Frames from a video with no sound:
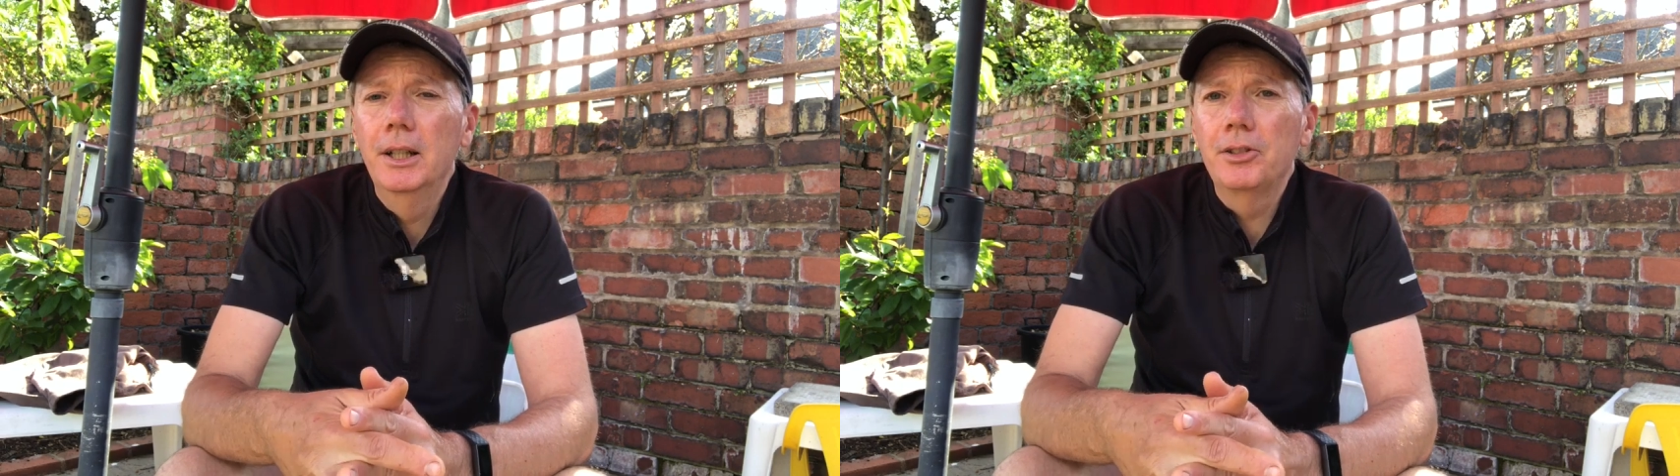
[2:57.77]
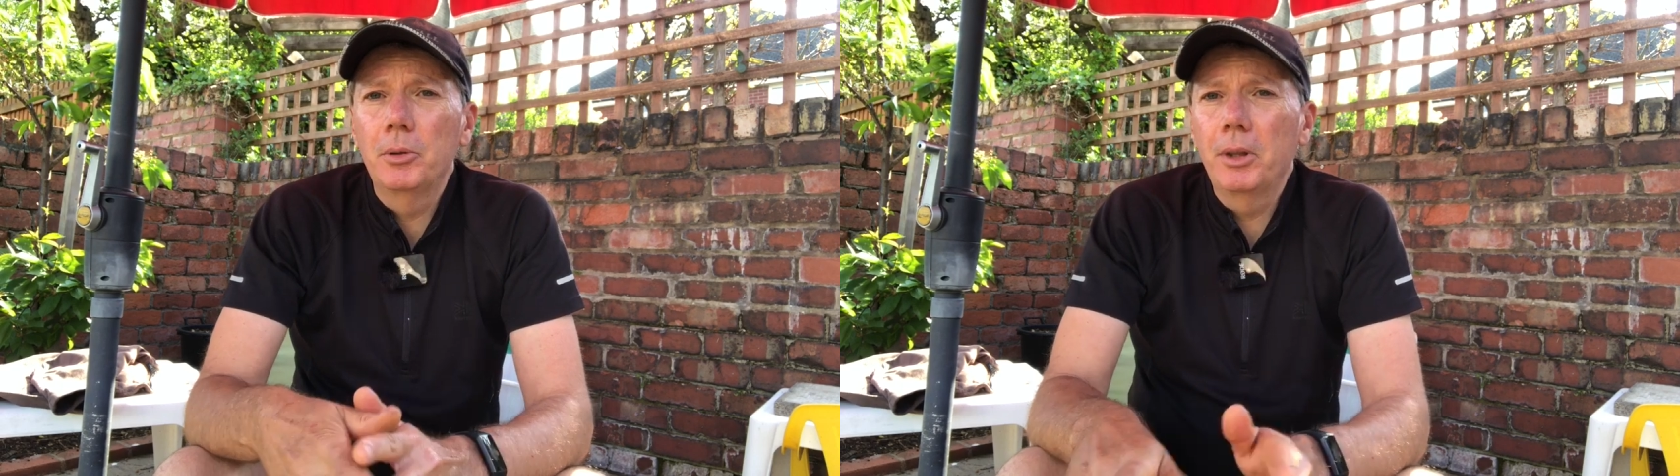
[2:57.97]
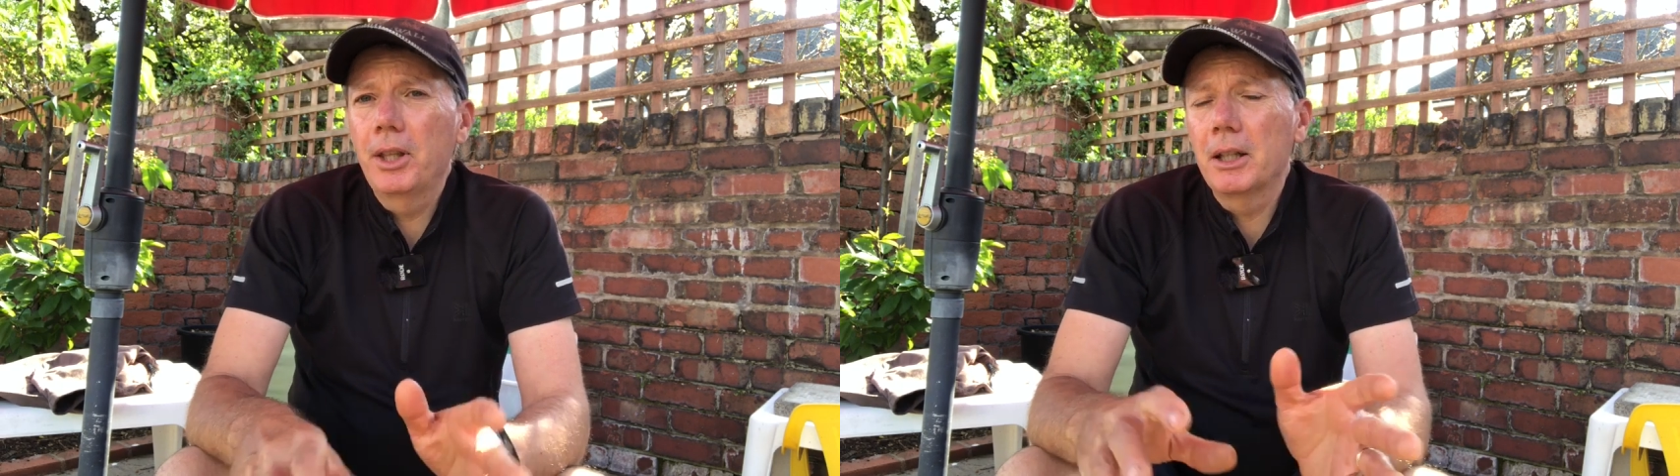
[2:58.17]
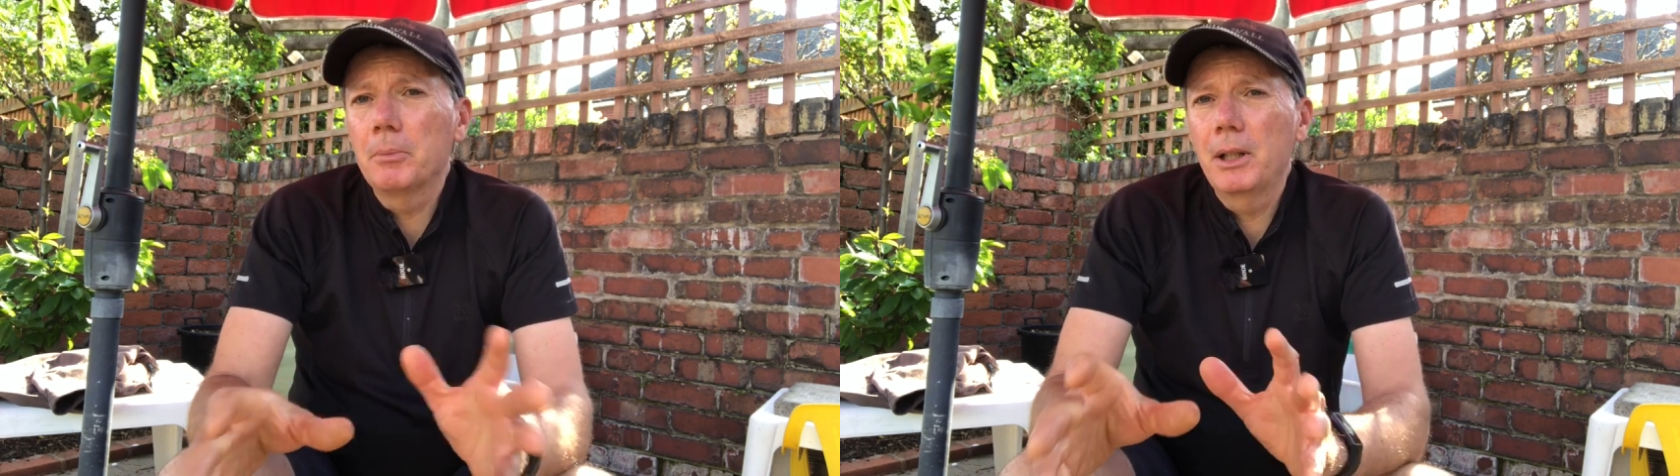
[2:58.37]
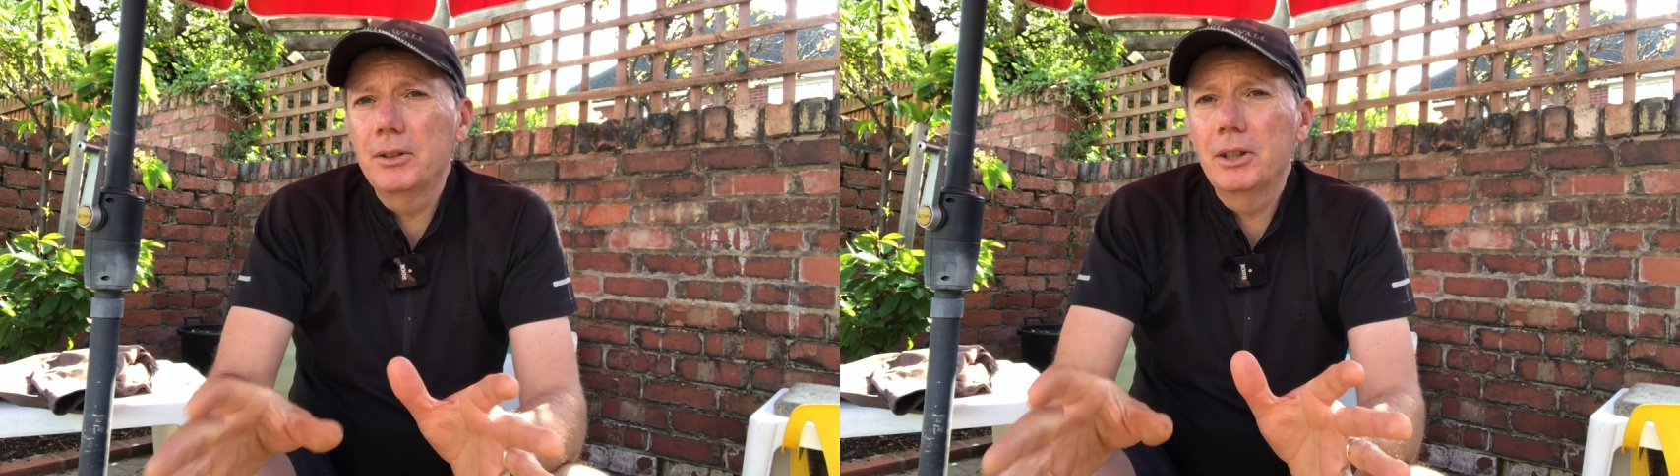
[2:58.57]
So we think
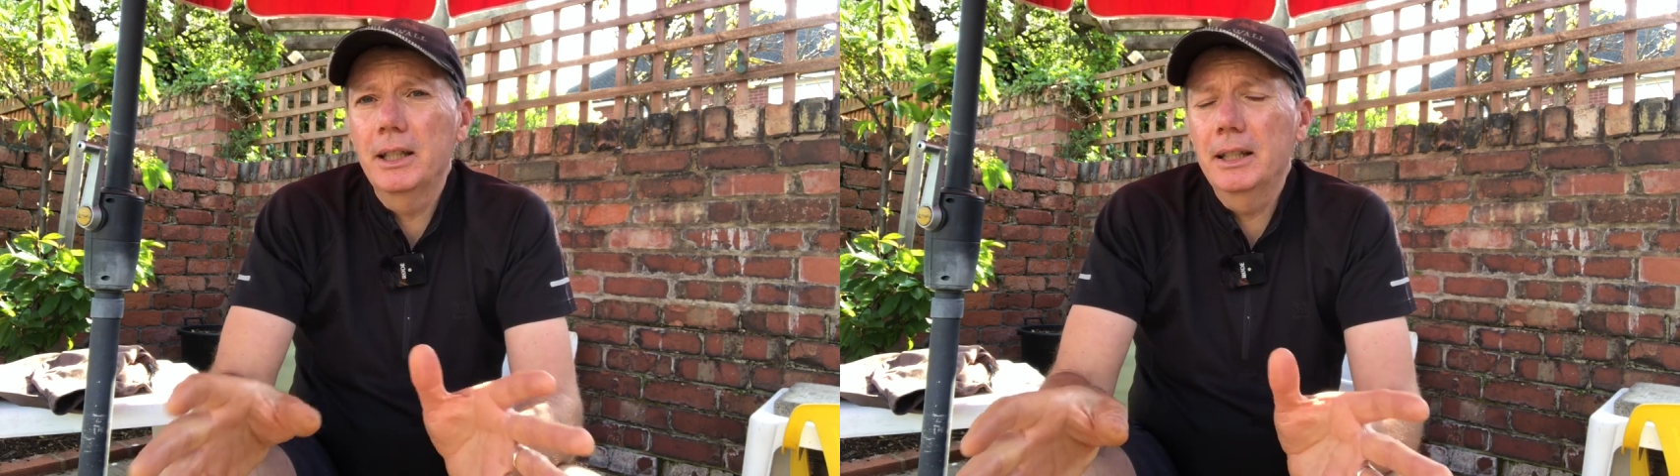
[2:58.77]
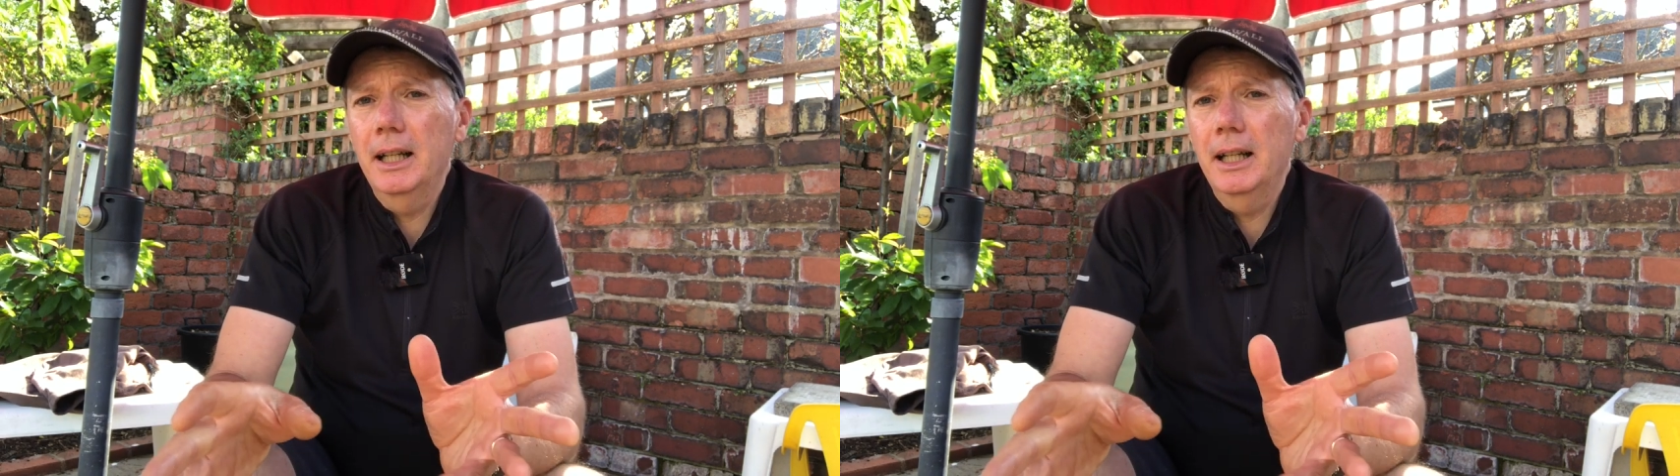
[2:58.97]
planting it